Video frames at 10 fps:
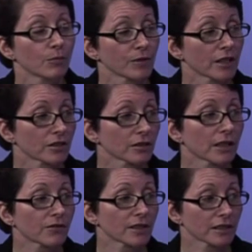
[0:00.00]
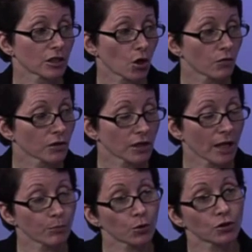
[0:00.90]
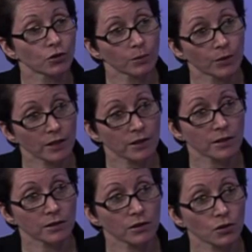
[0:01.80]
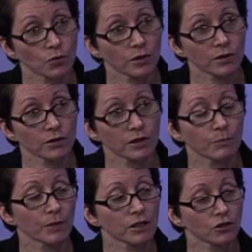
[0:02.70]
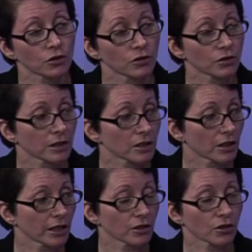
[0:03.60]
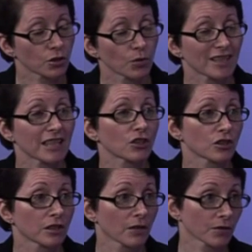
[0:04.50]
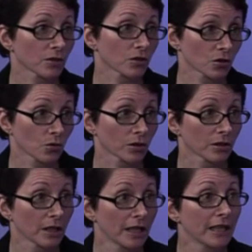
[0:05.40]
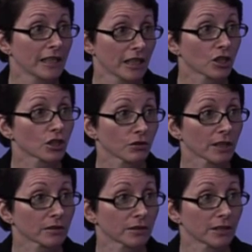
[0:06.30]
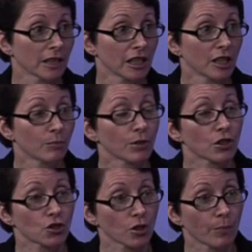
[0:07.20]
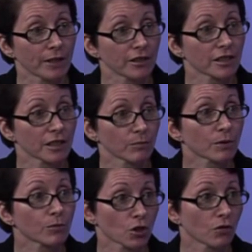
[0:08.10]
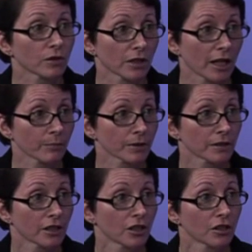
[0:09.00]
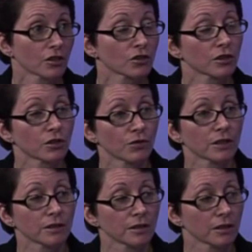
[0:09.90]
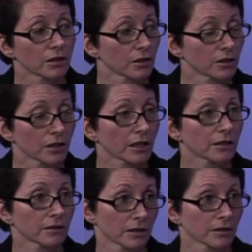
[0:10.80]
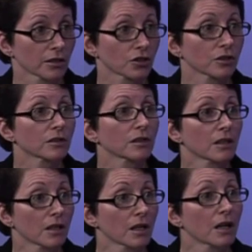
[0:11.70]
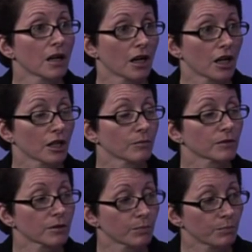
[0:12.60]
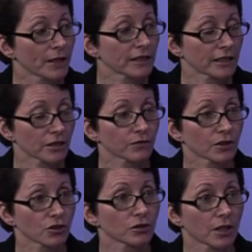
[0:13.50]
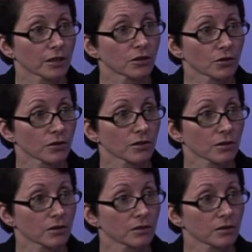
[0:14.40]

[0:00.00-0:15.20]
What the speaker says: There's a lot of things that overlap auditory processing disorders. Many children get diagnosed with attention deficit disorder incorrectly because so many of the symptoms overlap. So you really need a good diagnostician to make that differential diagnosis.